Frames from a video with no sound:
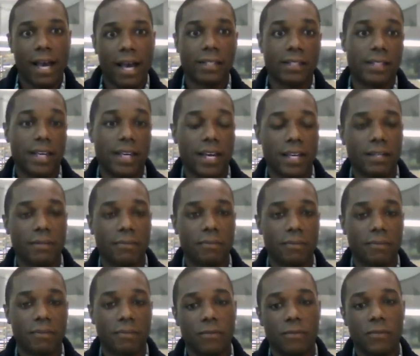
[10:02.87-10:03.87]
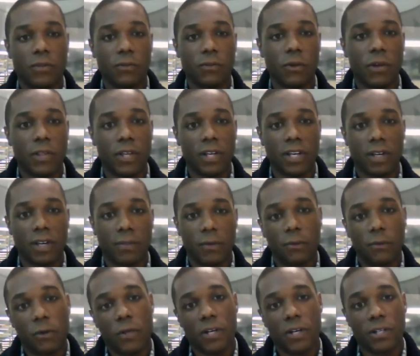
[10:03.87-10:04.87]
X date before the
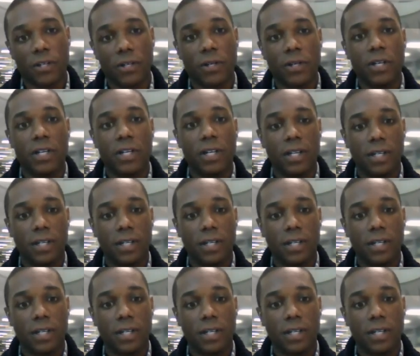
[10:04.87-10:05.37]
before they're due?